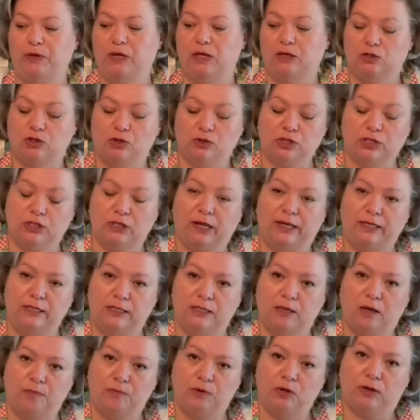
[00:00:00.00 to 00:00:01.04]
So slice
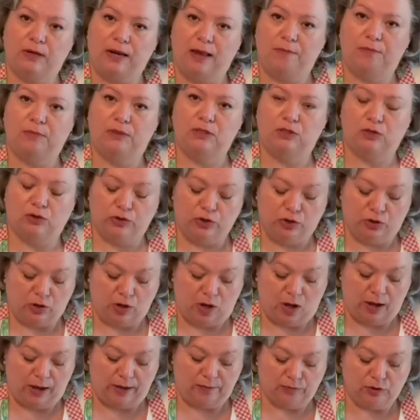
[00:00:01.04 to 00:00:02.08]
up your lemons or your
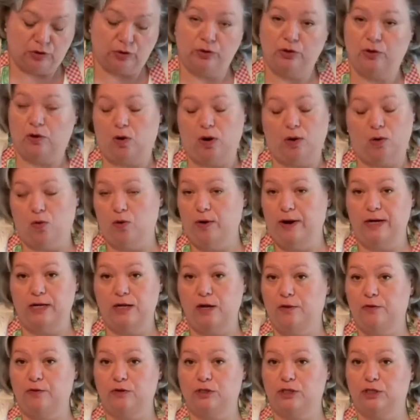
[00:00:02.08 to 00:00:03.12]
limes or any
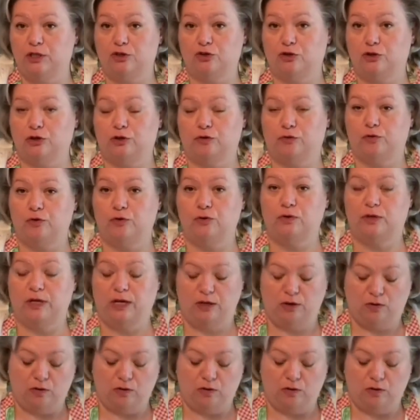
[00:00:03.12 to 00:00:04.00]
other citrus fruit that you